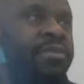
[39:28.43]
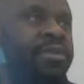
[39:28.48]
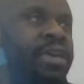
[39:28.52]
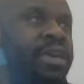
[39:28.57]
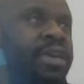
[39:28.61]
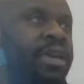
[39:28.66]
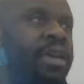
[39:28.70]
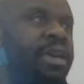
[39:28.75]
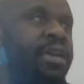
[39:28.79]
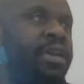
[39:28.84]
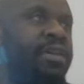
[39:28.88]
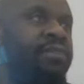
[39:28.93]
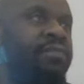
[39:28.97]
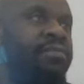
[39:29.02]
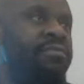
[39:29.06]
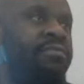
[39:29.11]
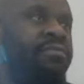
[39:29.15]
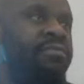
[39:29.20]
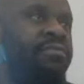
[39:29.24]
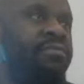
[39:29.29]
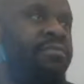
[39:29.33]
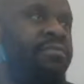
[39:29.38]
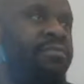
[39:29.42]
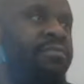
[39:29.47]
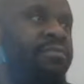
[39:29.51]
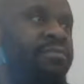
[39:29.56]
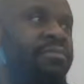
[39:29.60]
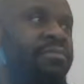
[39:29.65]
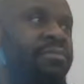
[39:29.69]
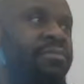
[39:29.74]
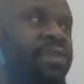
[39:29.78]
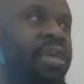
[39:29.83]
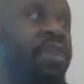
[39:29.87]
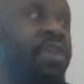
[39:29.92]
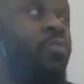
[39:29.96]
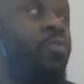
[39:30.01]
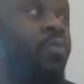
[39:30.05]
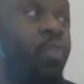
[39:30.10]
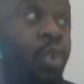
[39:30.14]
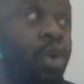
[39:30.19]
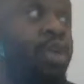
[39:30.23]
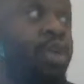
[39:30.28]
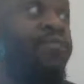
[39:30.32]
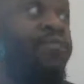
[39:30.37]
Luther King.
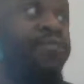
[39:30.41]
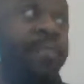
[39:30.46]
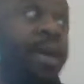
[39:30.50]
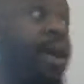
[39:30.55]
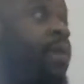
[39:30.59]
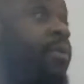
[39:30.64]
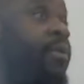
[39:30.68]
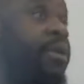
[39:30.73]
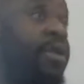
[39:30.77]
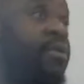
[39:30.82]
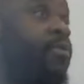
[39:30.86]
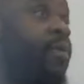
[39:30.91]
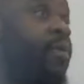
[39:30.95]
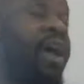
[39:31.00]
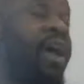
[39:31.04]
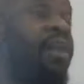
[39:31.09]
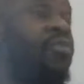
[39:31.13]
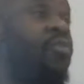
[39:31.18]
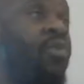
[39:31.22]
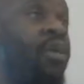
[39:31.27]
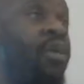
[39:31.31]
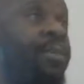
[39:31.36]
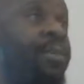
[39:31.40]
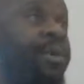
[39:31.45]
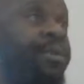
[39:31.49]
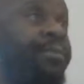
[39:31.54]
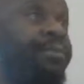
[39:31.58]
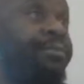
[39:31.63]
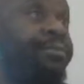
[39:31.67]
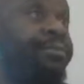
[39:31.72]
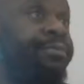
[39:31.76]
He would have married a white woman.